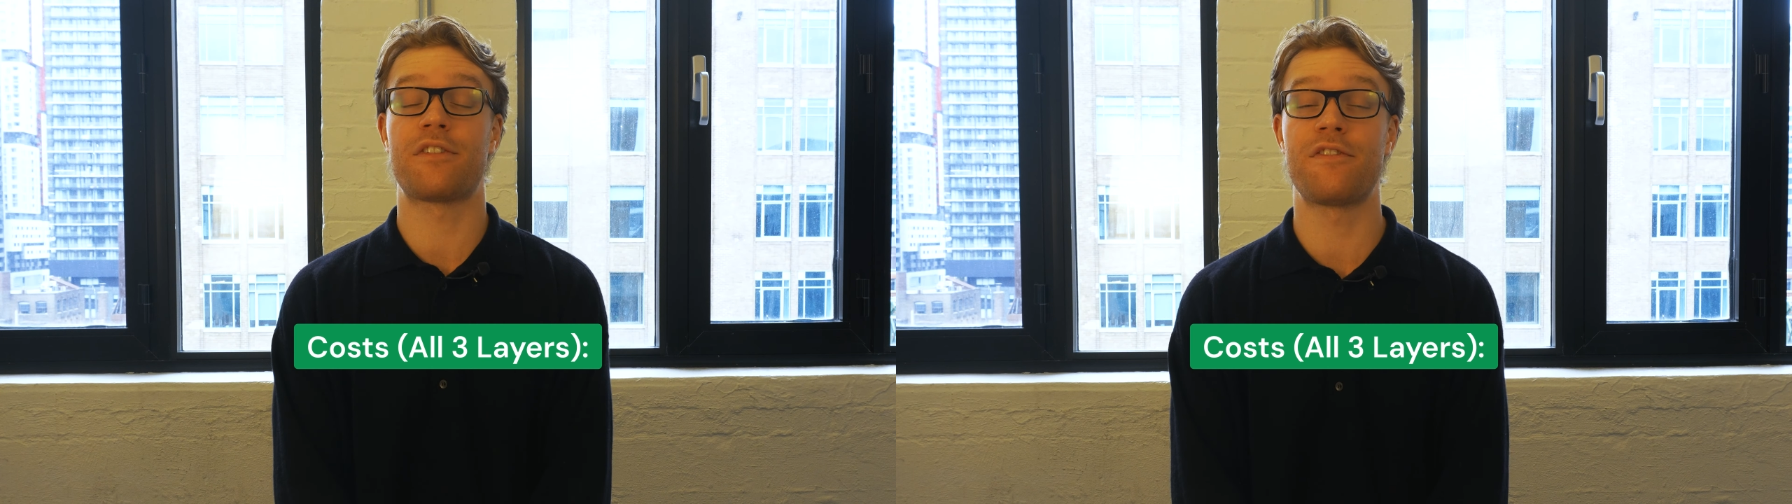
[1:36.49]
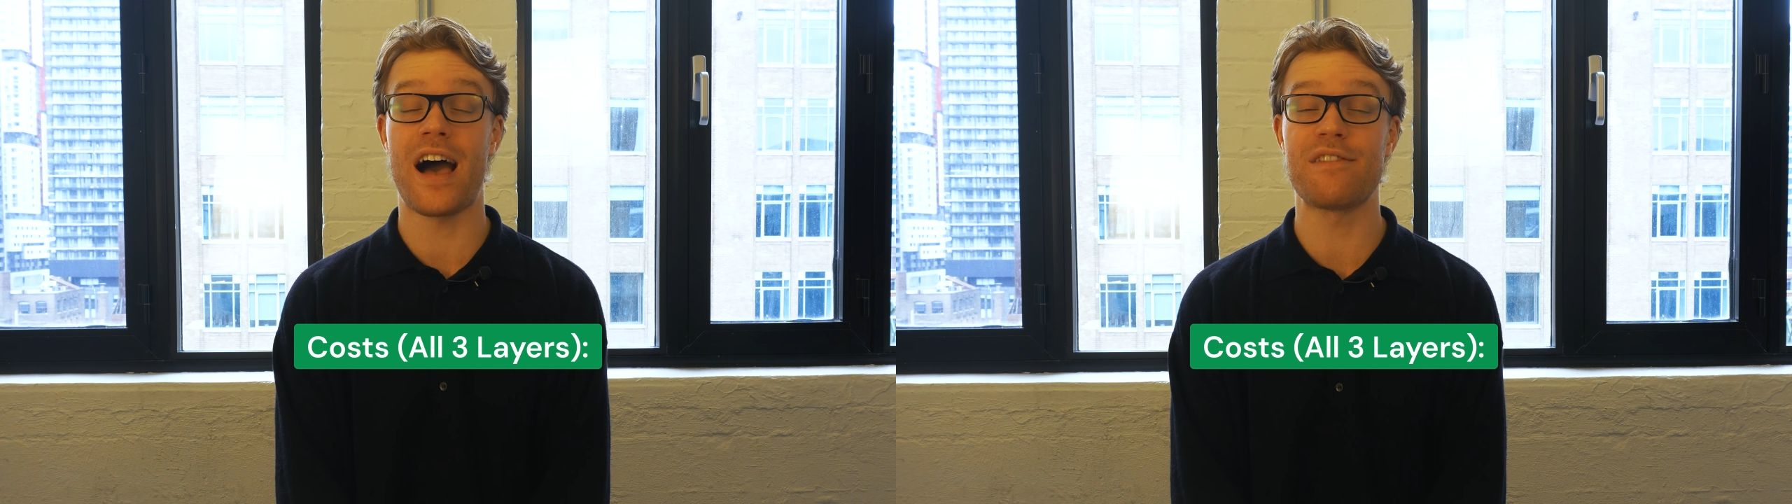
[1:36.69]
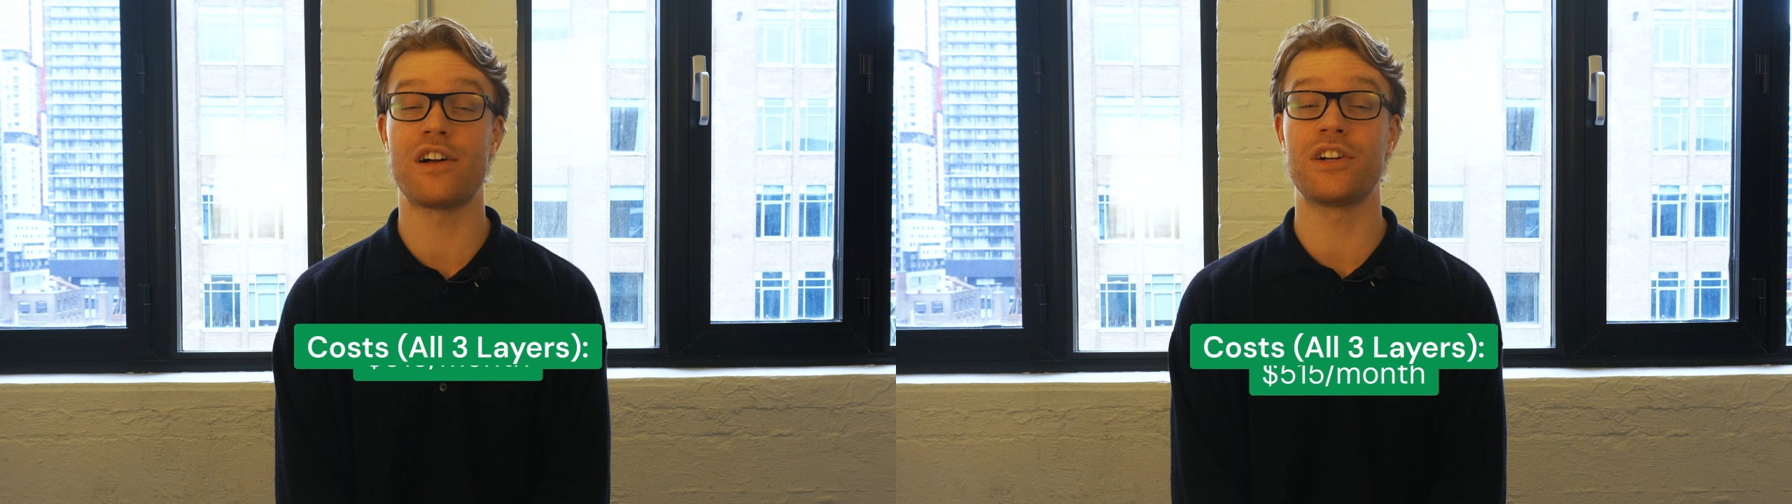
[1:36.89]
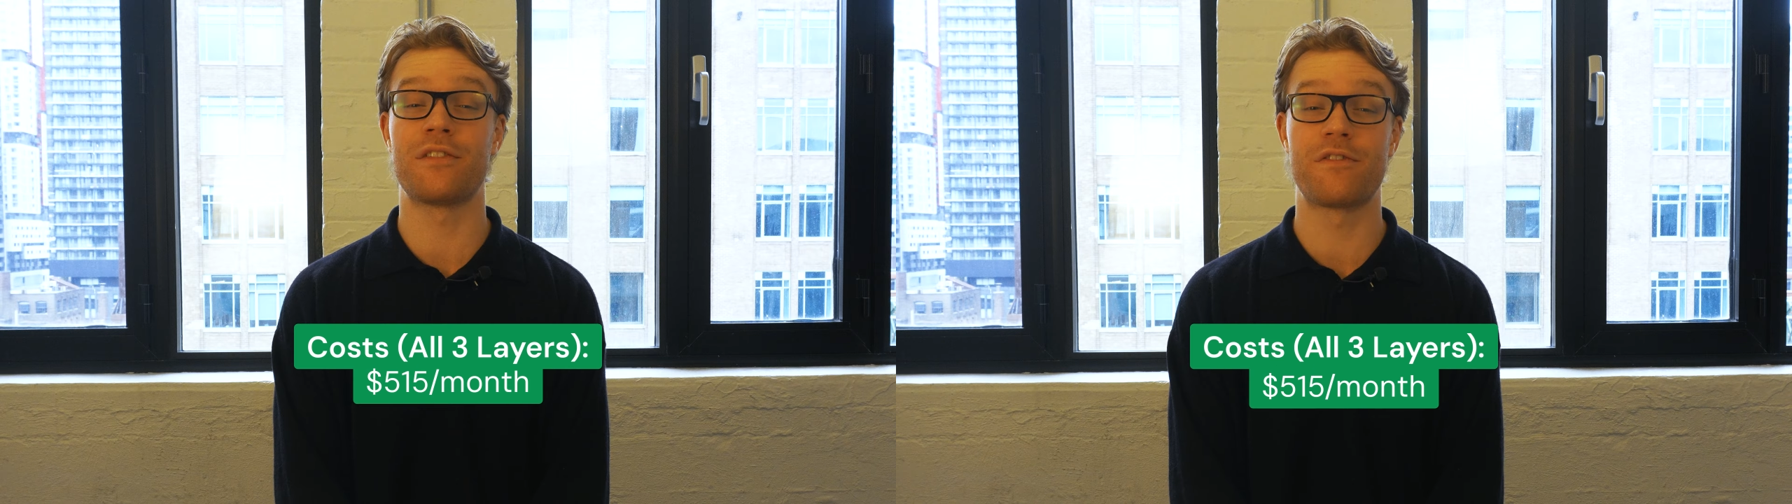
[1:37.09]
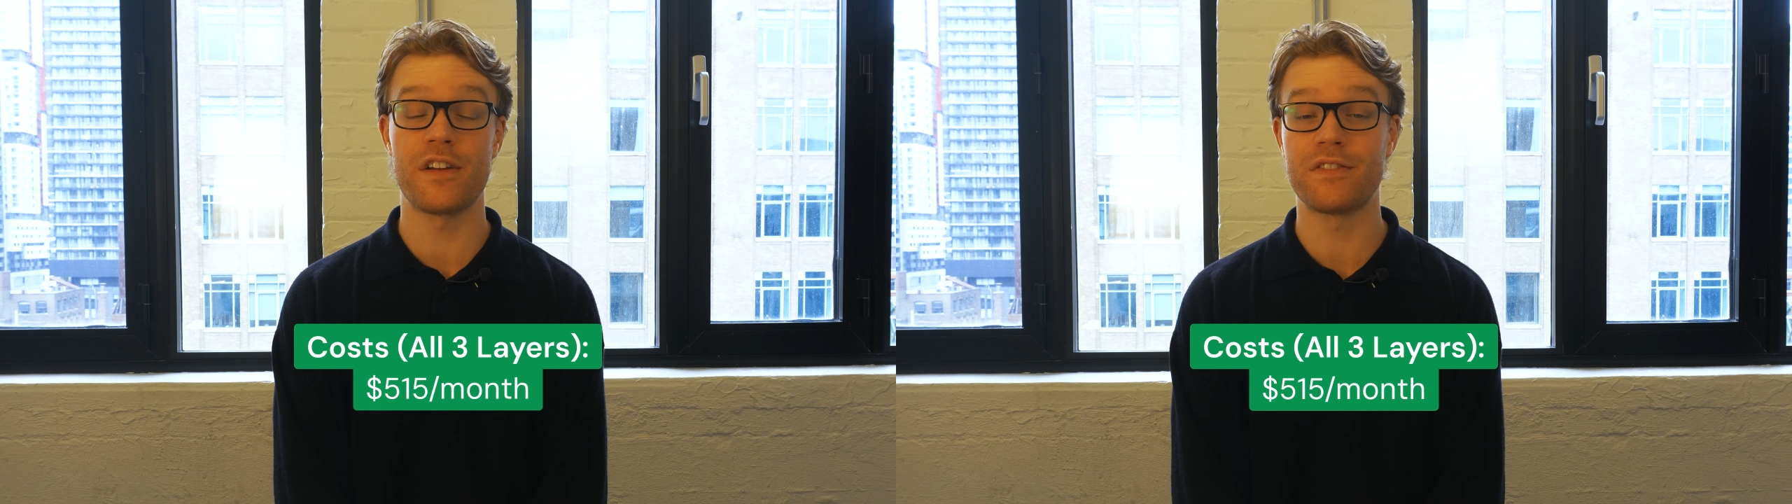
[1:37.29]

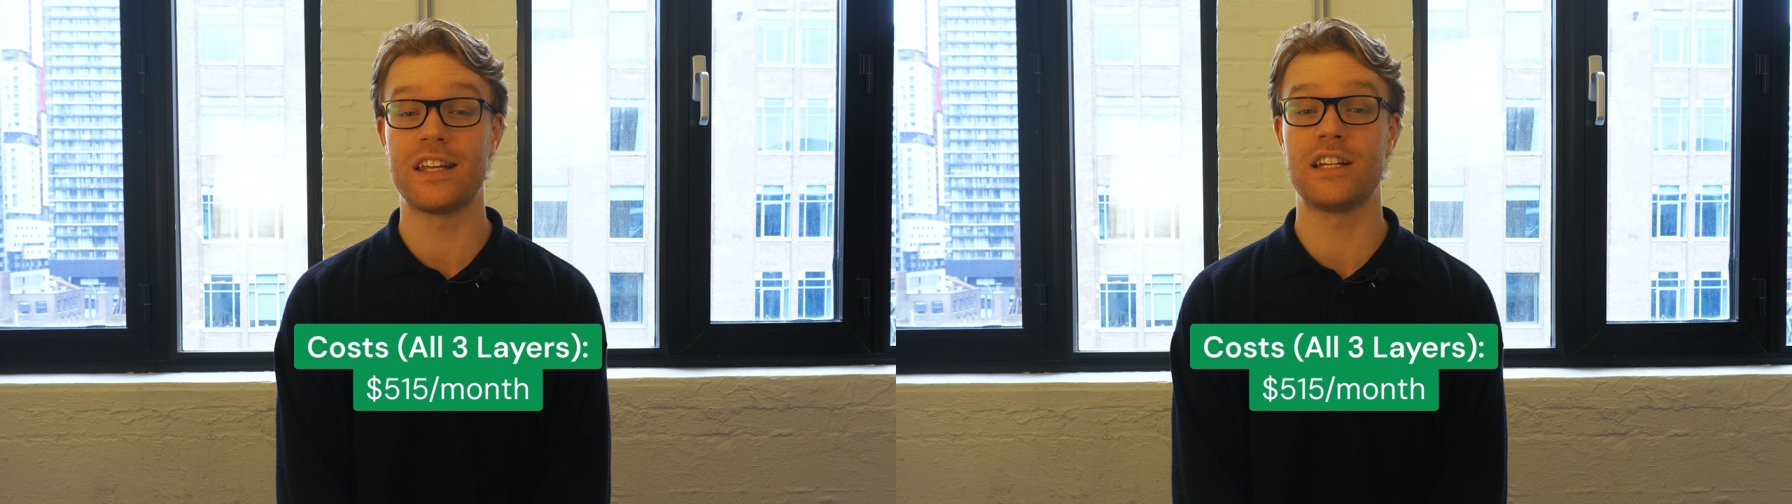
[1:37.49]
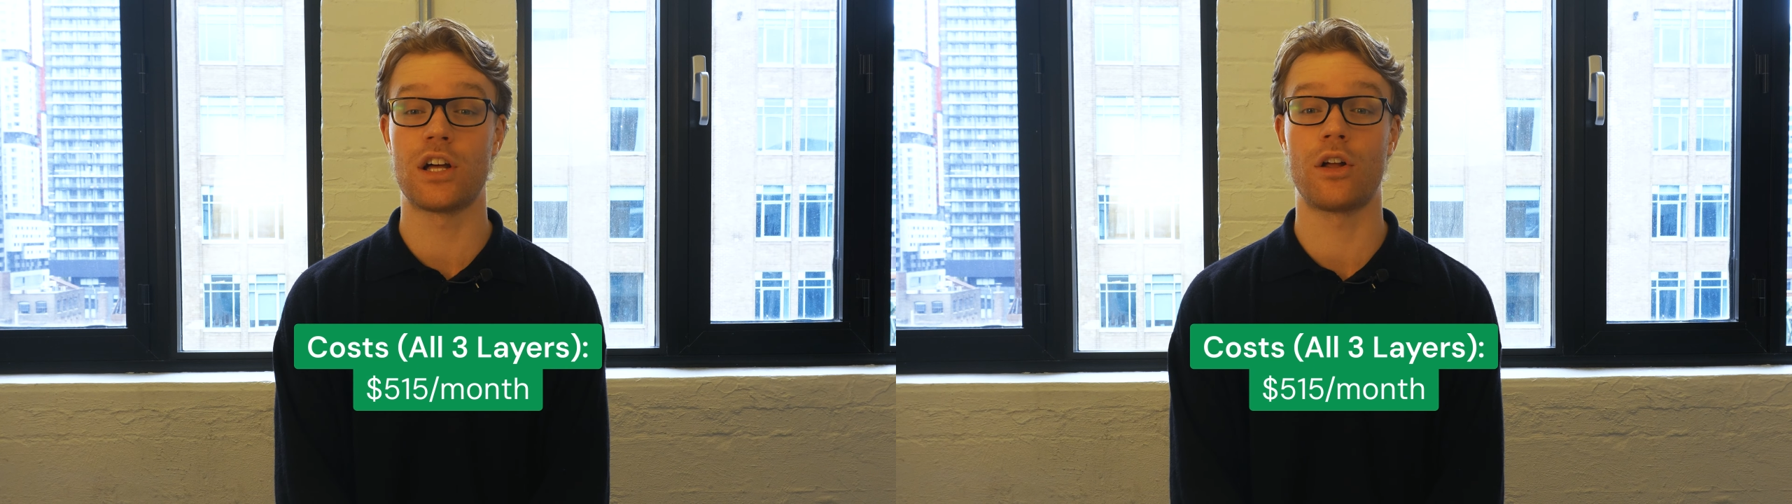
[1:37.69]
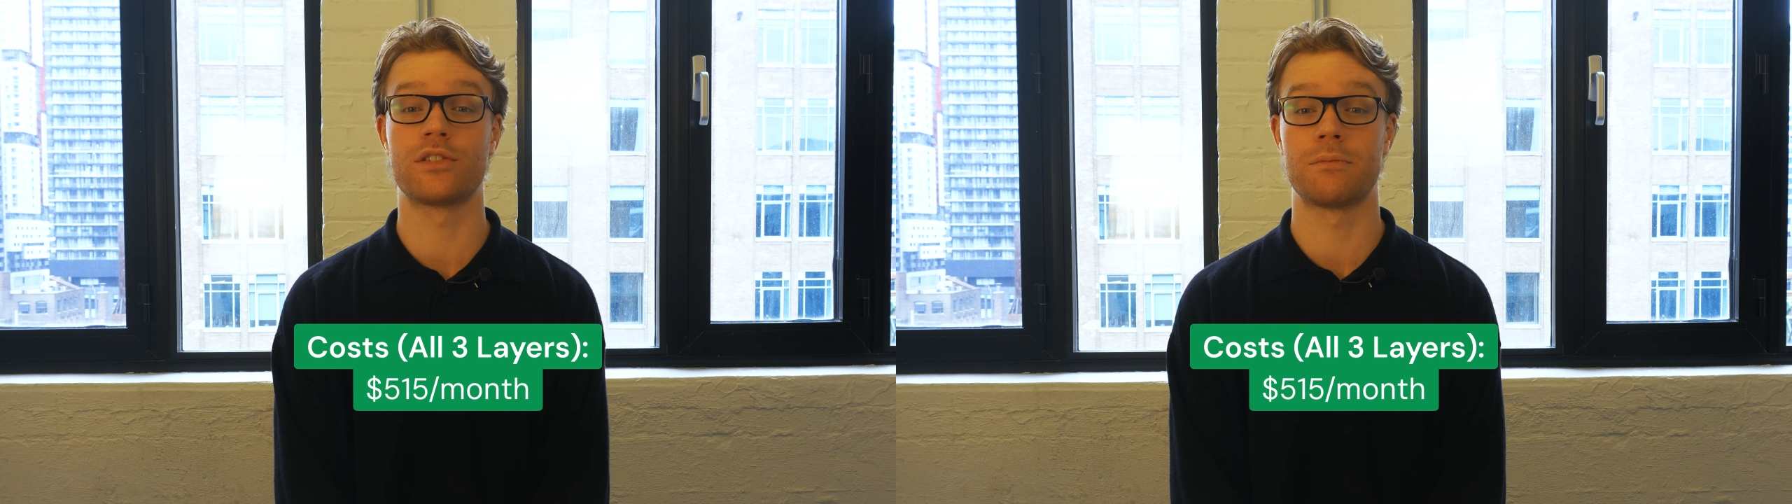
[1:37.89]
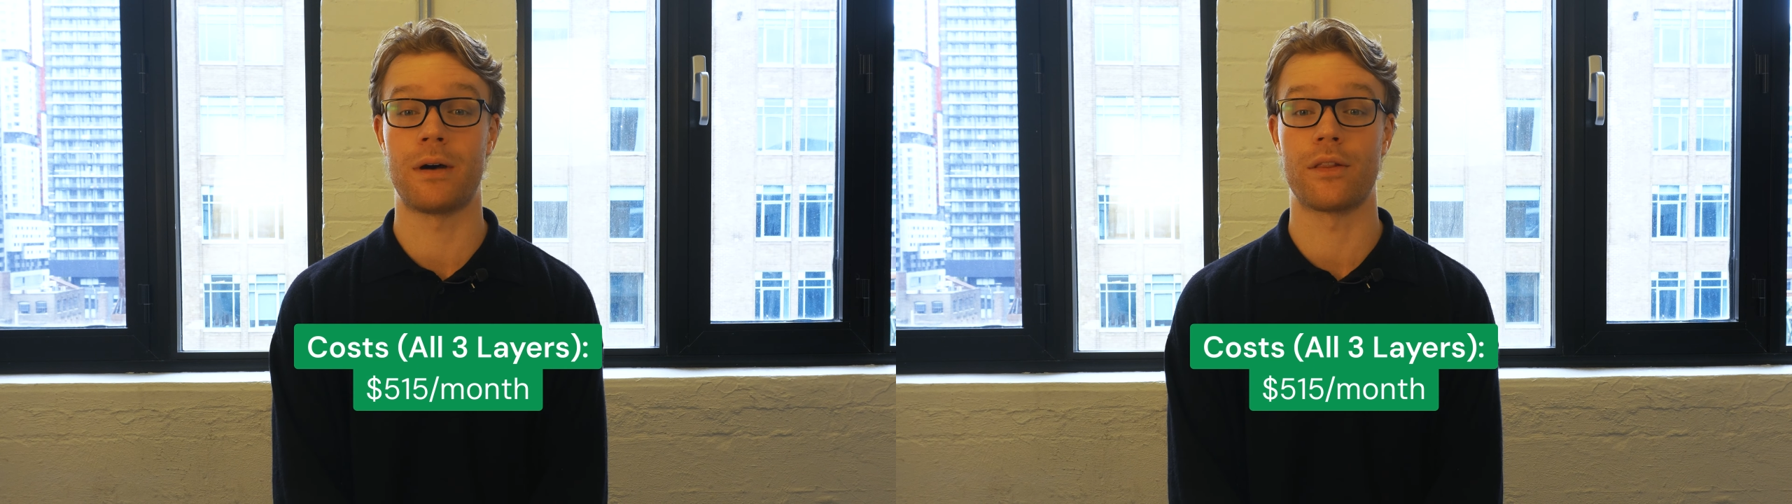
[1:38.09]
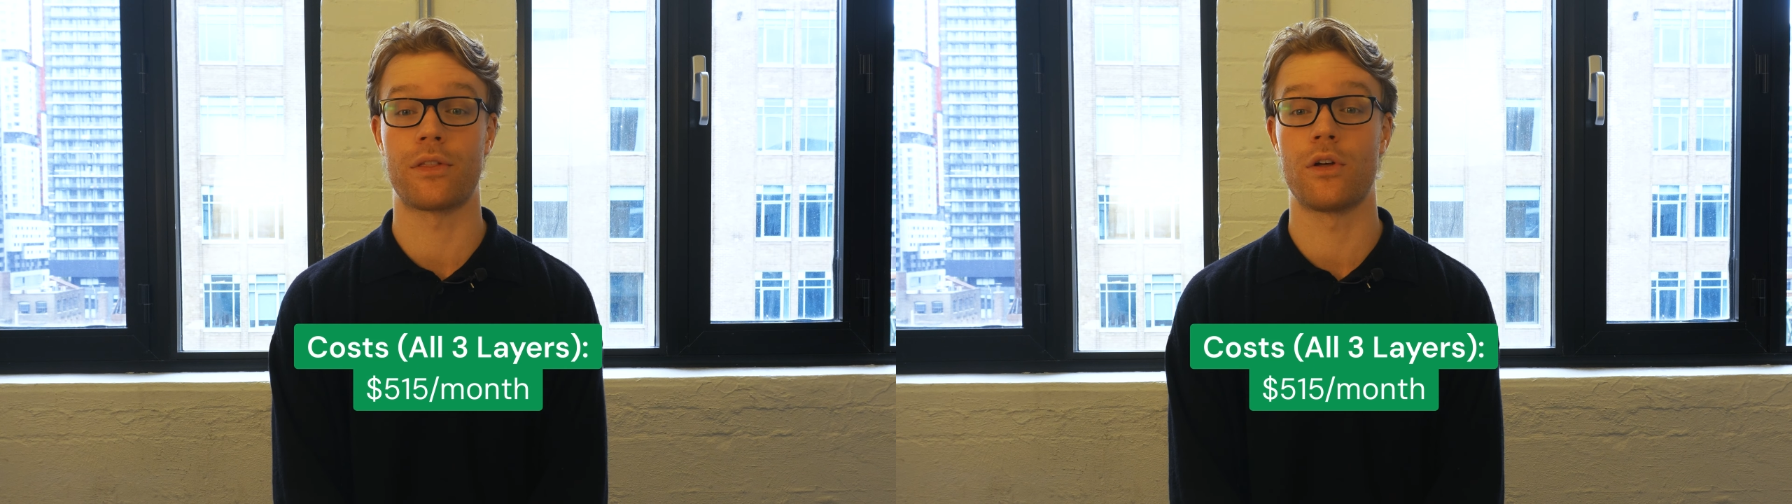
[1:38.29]
$515 a
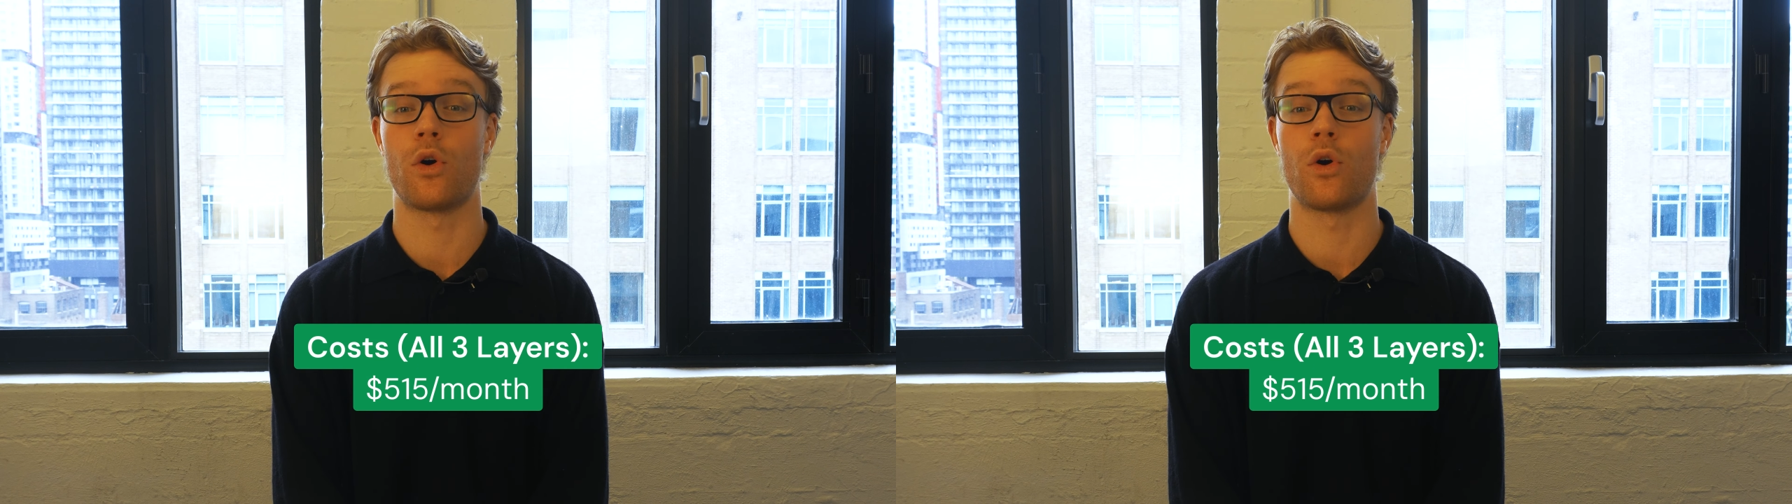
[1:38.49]
month,